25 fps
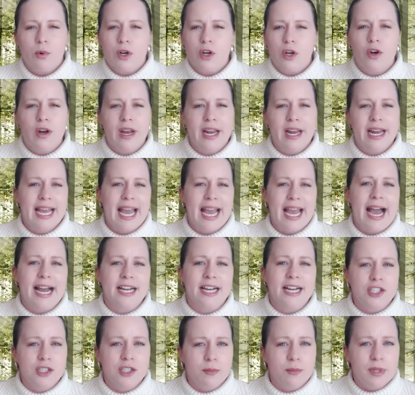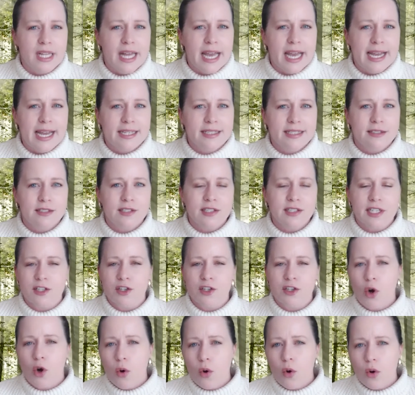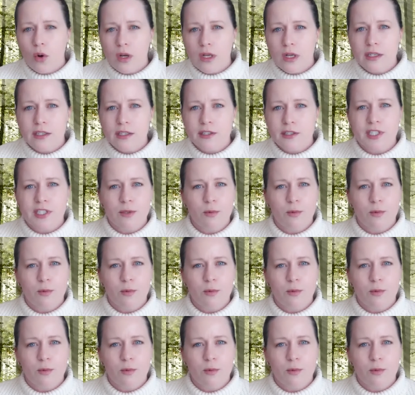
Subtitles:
creating action plans and goals,